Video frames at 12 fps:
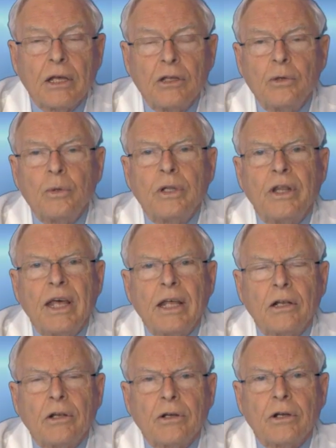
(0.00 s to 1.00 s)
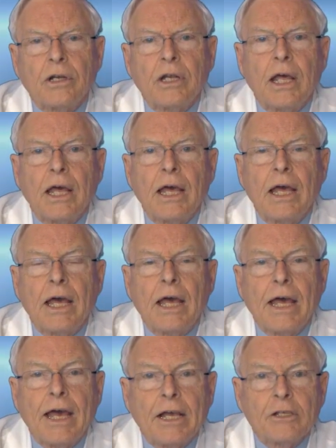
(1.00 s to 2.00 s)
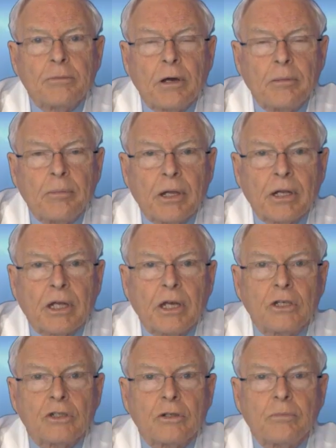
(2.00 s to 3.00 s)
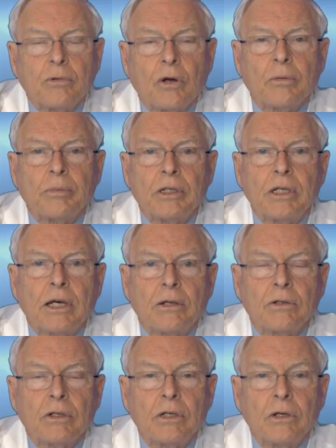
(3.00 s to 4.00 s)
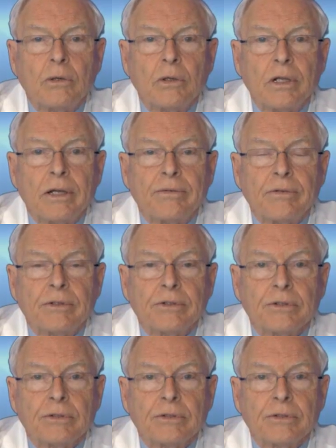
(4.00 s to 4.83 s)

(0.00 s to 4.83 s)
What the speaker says: You would then learn, has my medication brought me down to goal levels?